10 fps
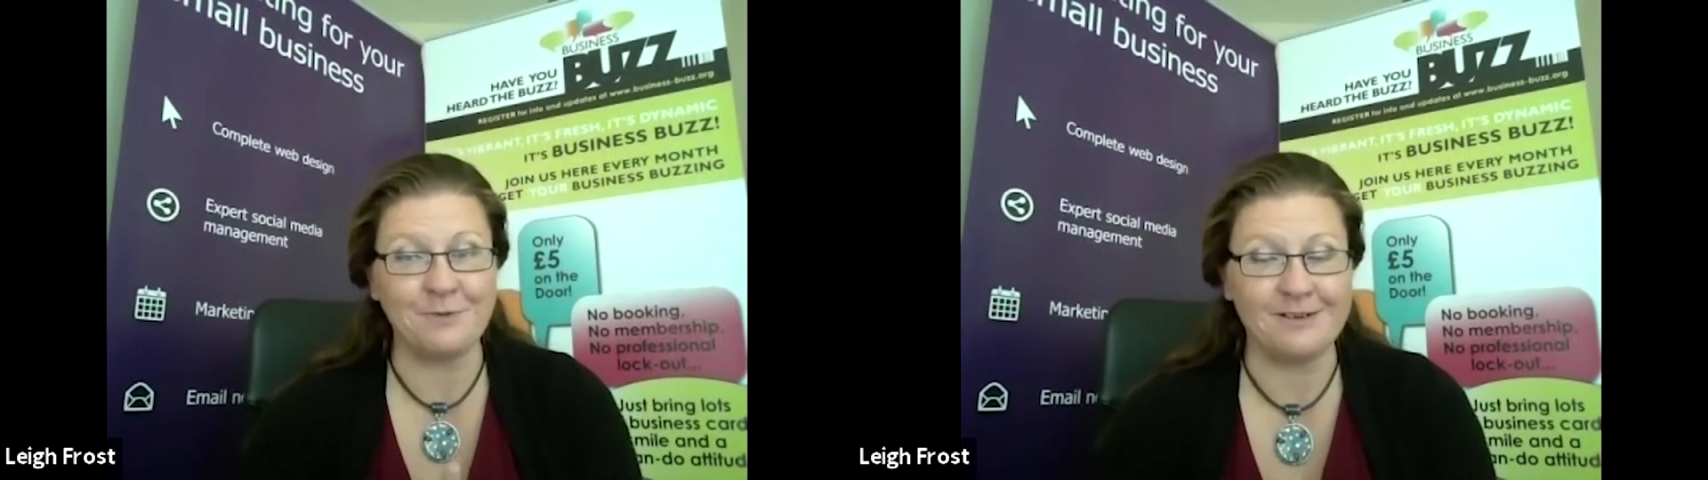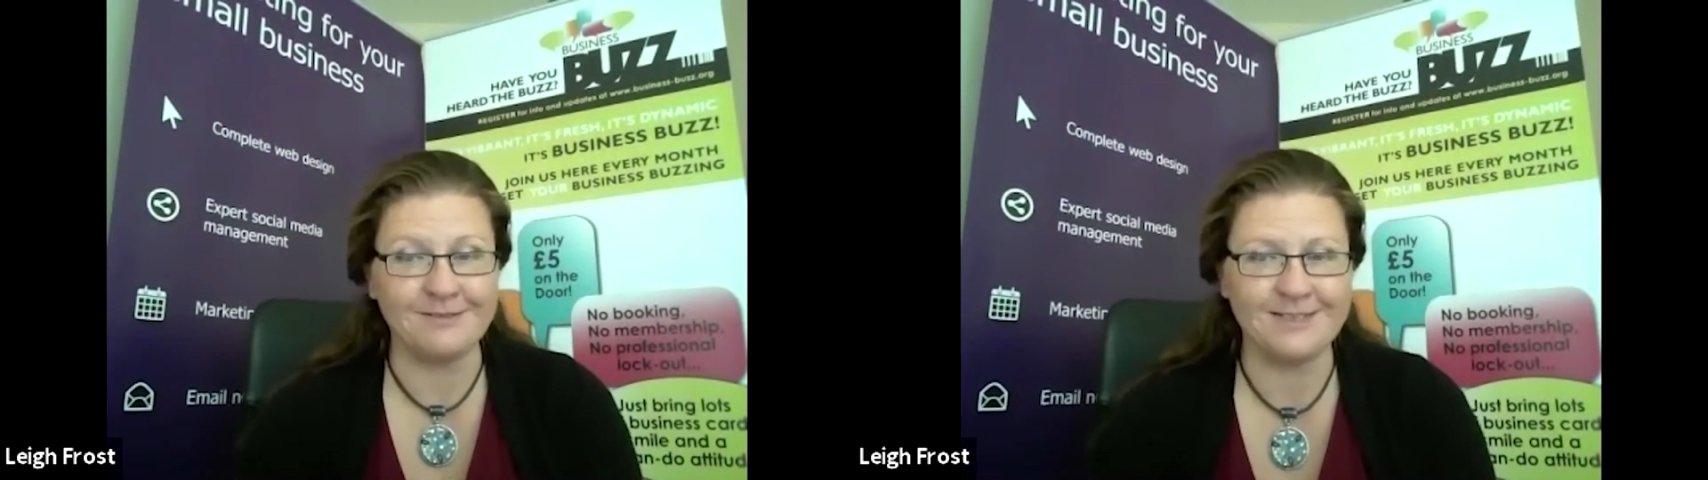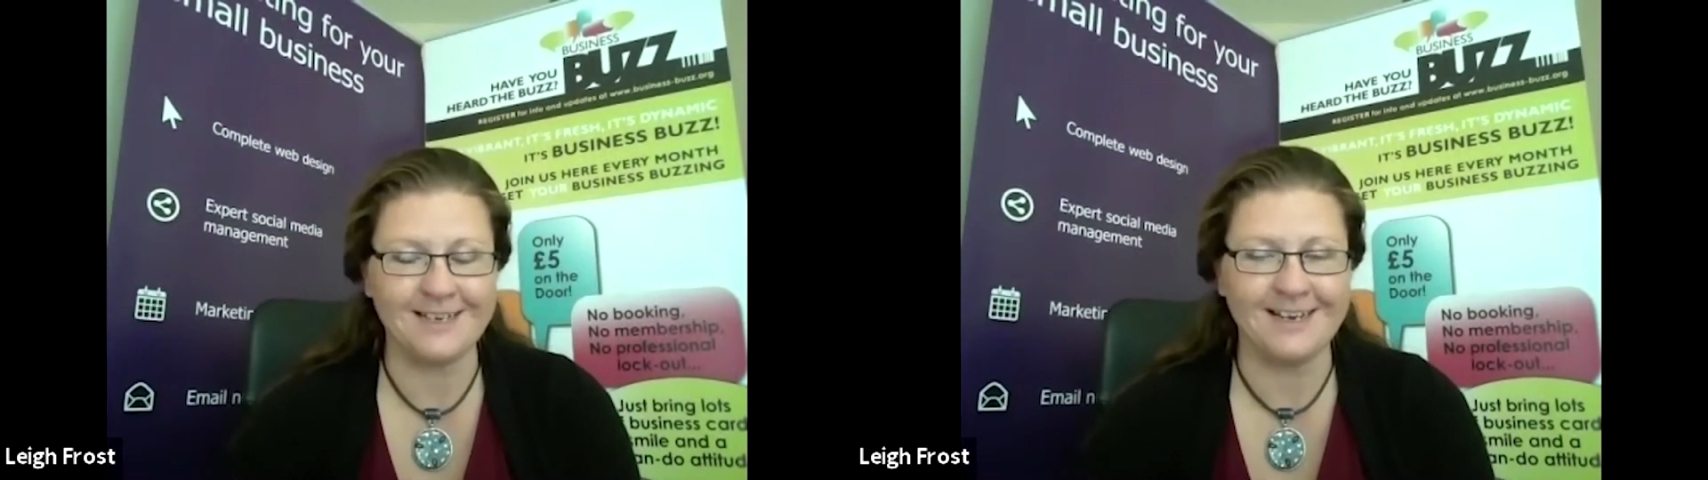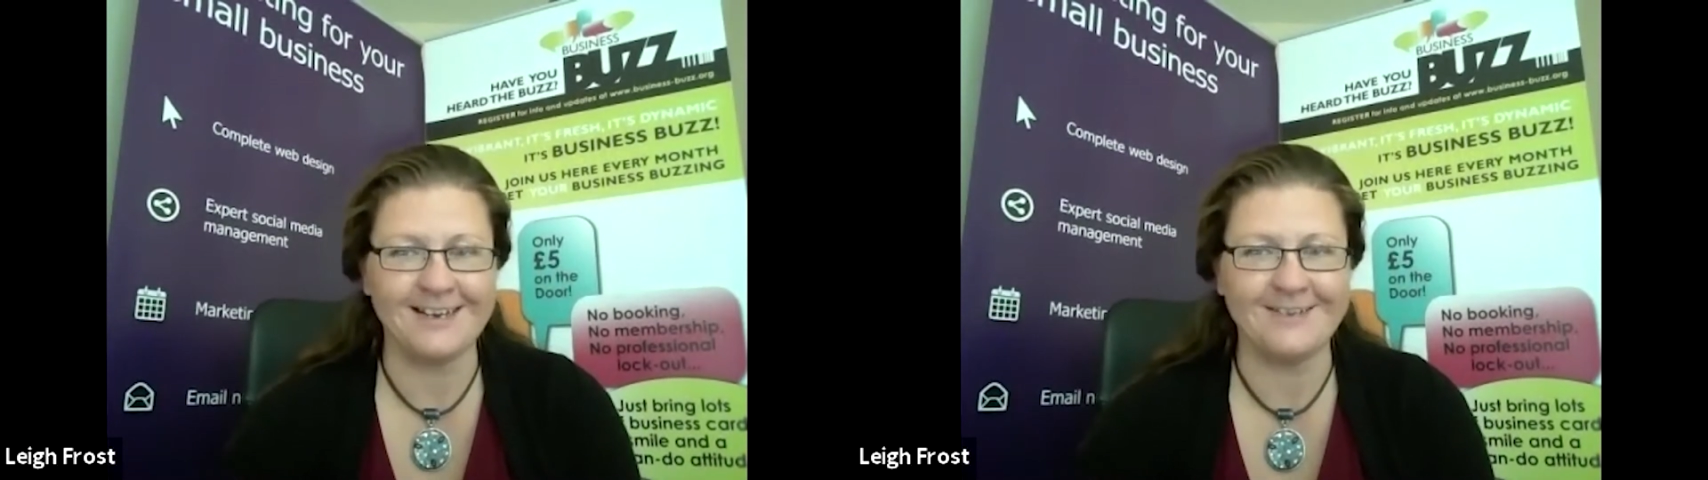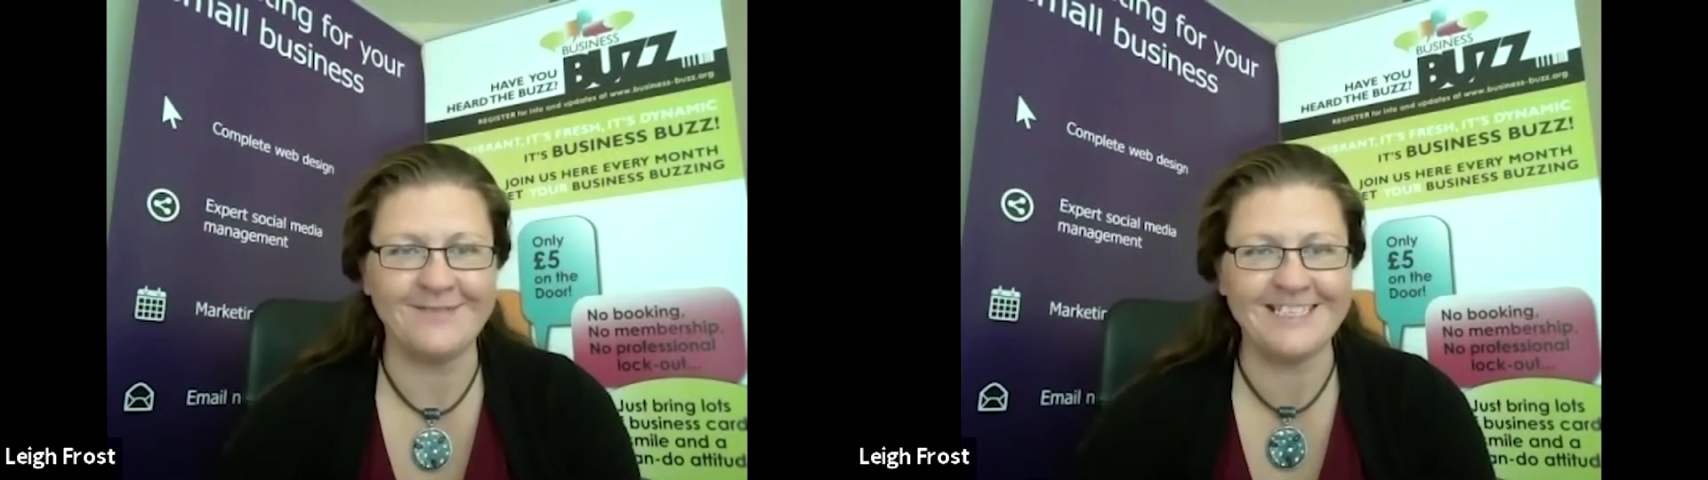world
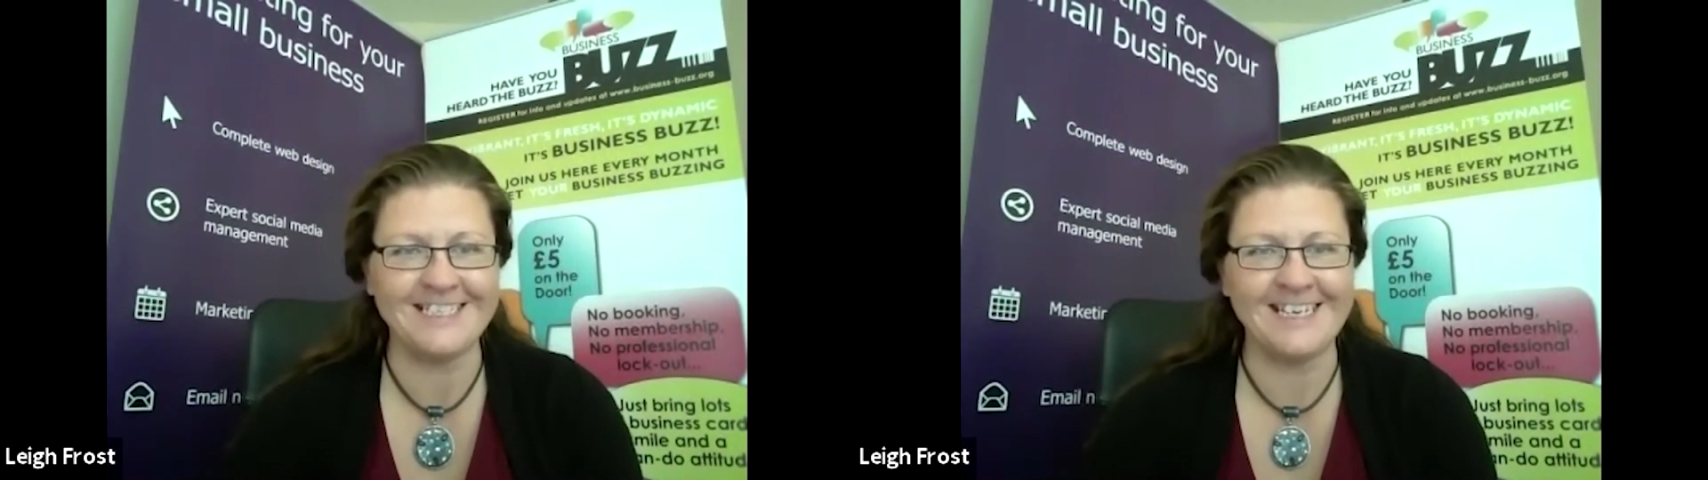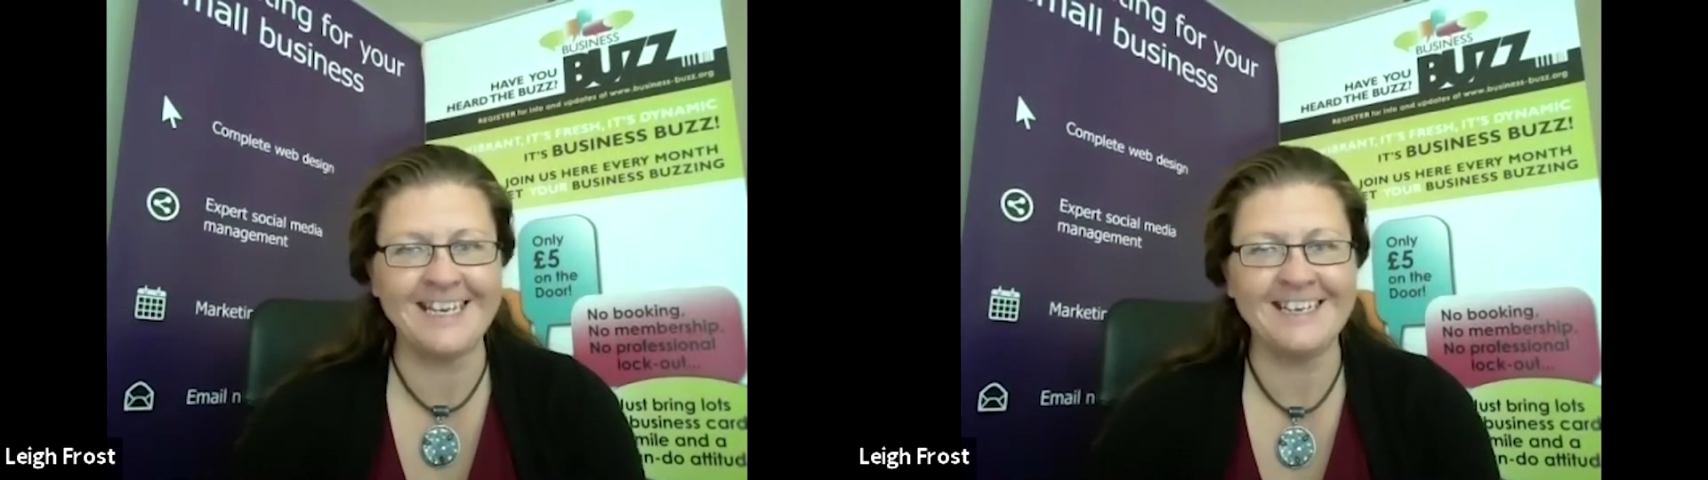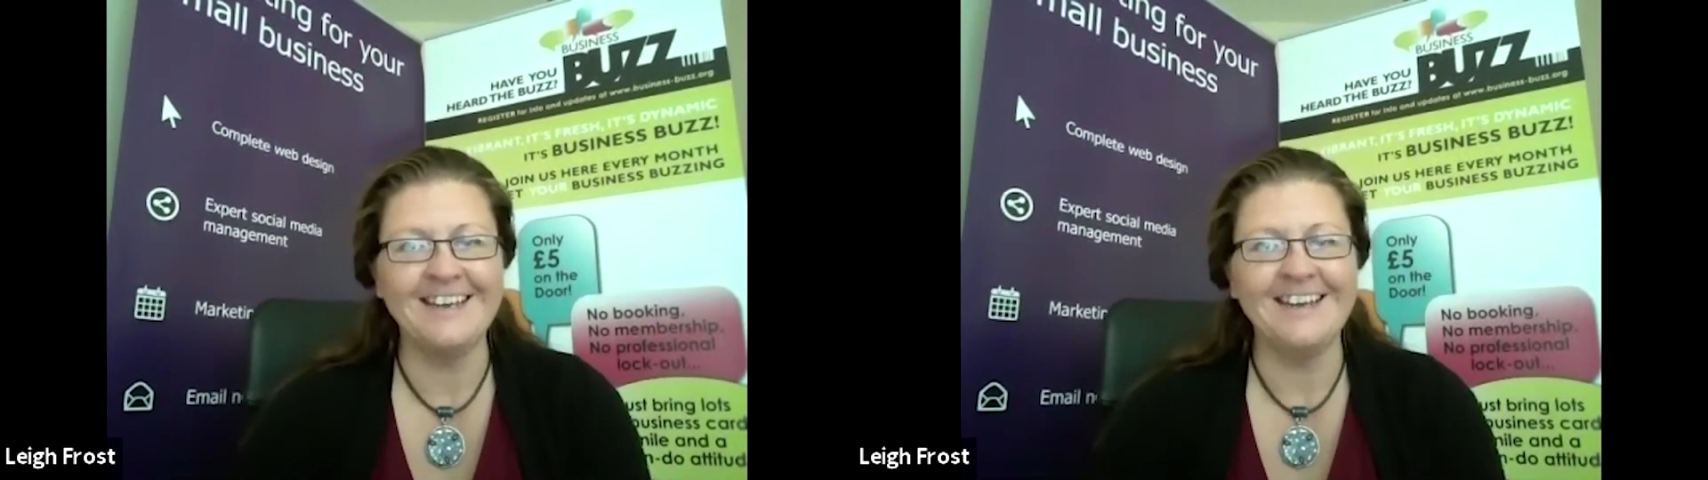recently.